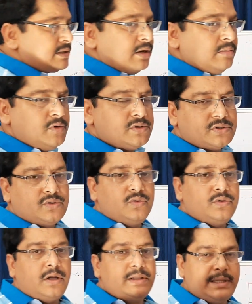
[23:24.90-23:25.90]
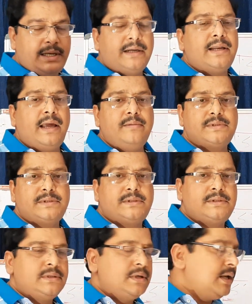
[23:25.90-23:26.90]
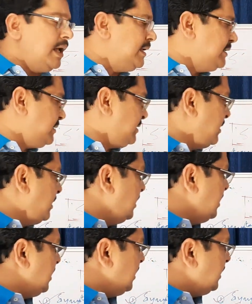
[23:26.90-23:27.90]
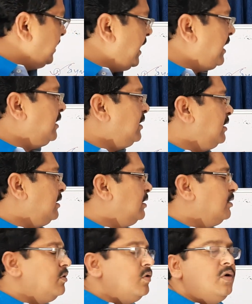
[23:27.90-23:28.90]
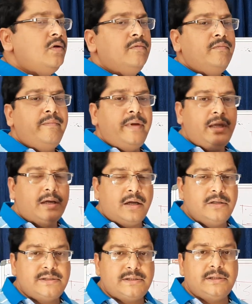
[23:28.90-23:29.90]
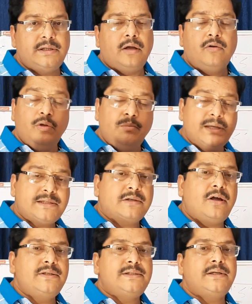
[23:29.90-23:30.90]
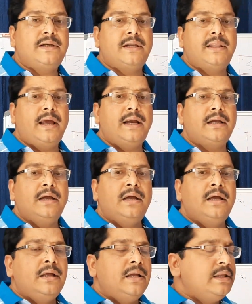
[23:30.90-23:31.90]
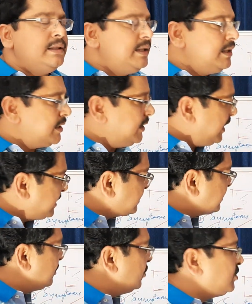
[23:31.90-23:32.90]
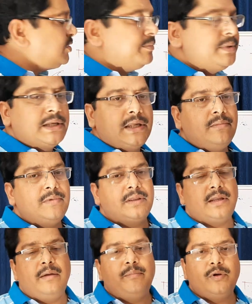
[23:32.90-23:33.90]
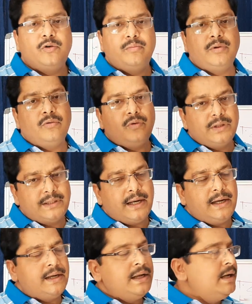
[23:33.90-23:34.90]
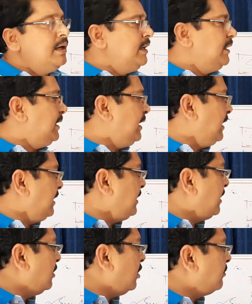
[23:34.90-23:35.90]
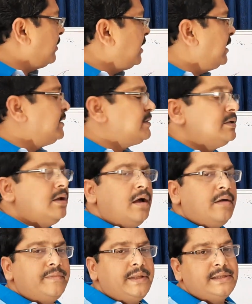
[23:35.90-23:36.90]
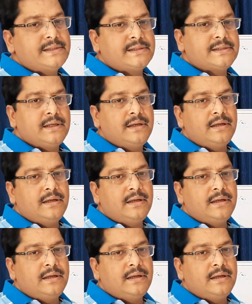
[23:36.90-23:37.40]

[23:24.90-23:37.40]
almost 2 or 3 times rise, then we must consider that the next dose of the chemotherapy to be withheld till the normalization of these